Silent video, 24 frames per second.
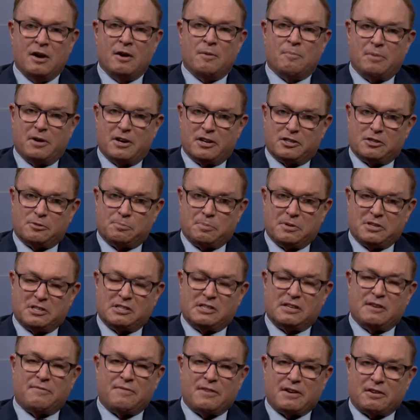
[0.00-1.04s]
but a
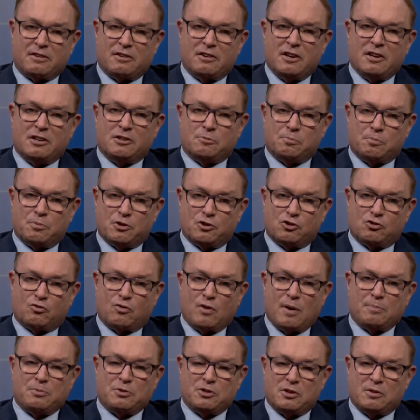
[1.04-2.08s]
specific
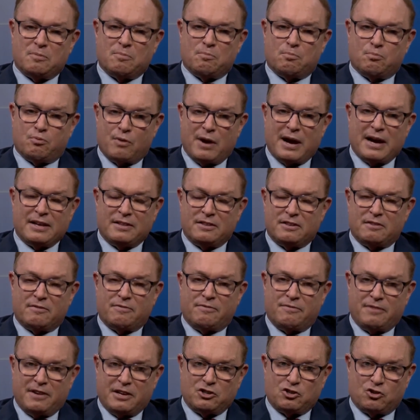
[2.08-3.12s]
prescription branded
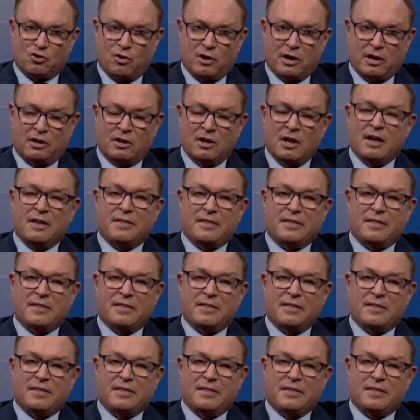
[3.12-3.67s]
fish oil